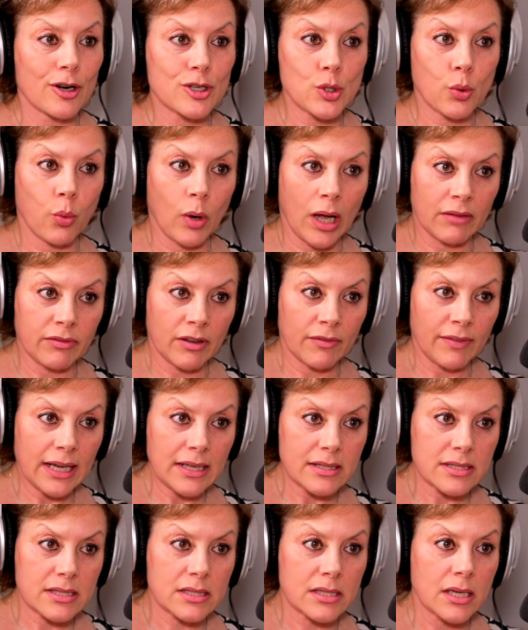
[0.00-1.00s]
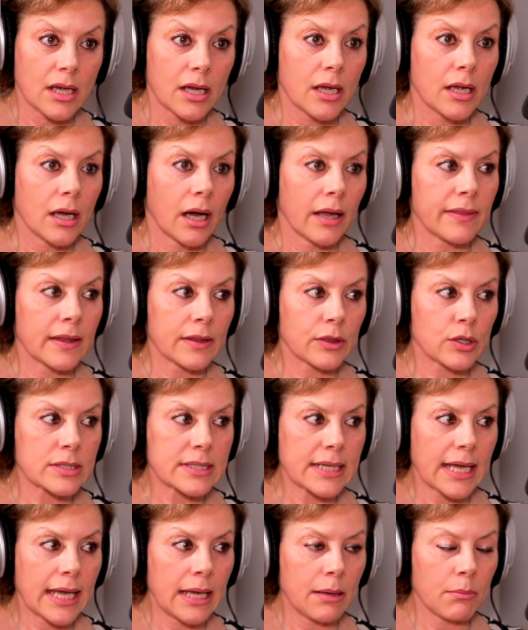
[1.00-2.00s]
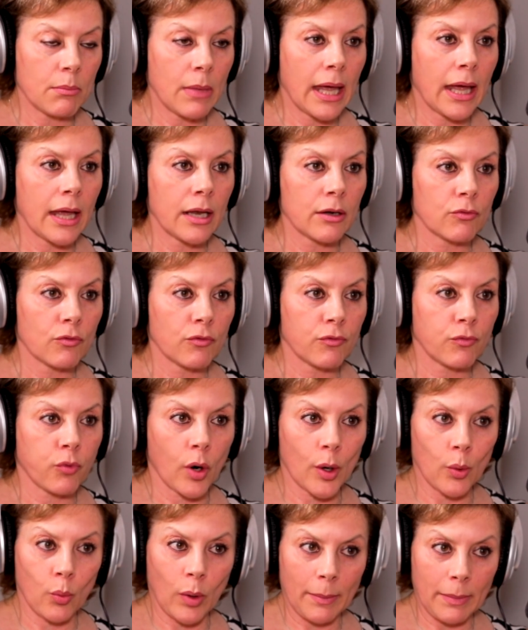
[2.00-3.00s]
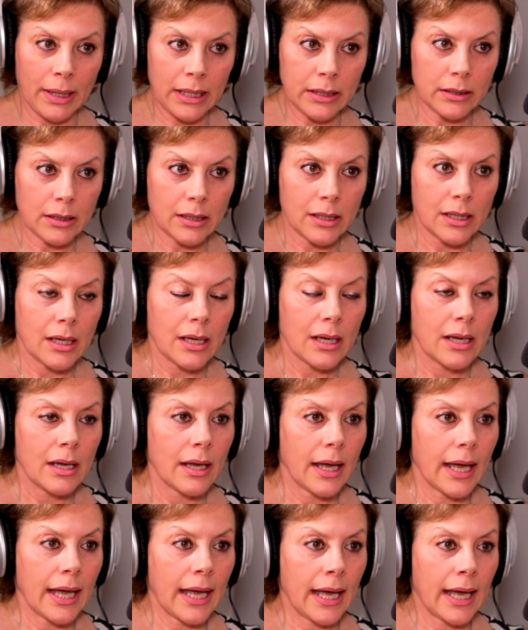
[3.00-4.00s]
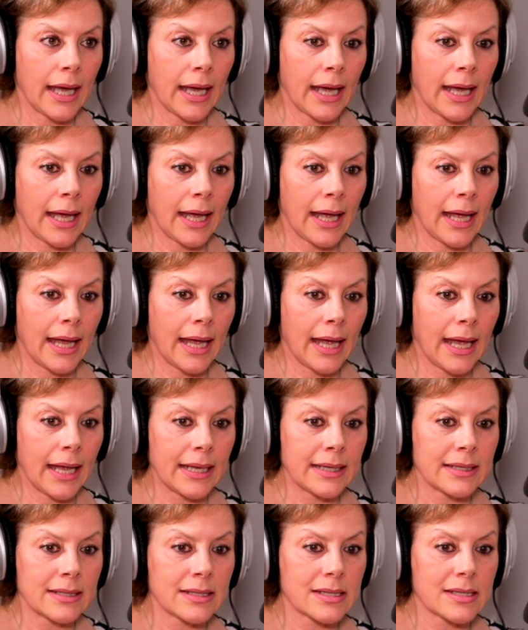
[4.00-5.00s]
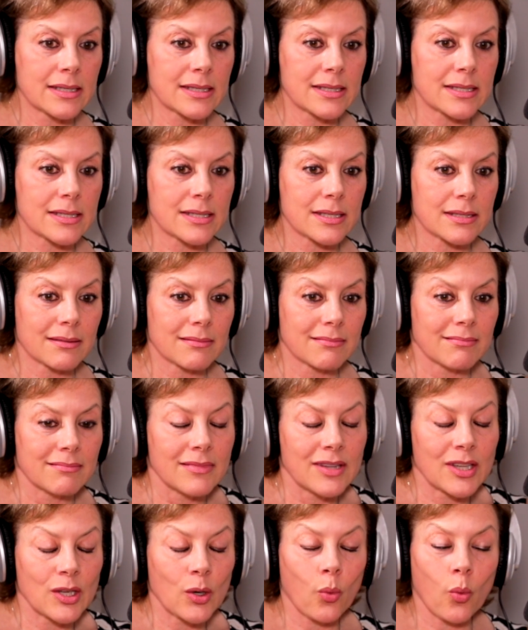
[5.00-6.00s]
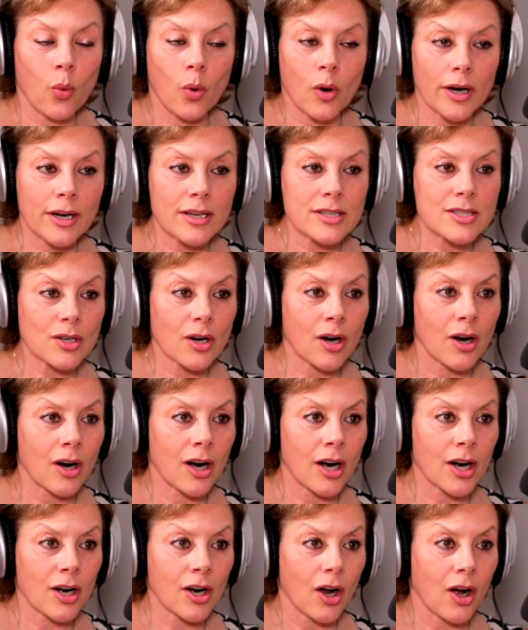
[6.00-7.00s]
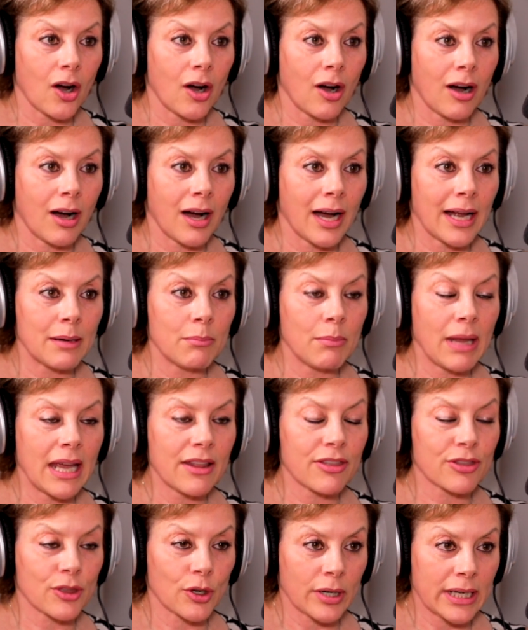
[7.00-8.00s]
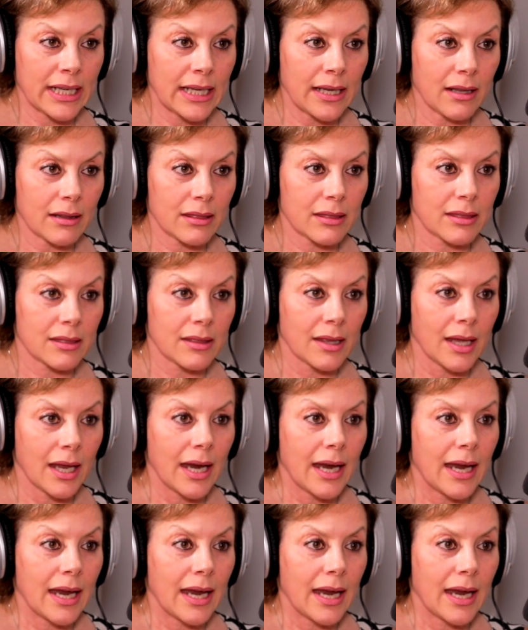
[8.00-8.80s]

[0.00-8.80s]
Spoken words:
are 12 of us. I think it's 8 men, 4 women. And the awards are on May 30th.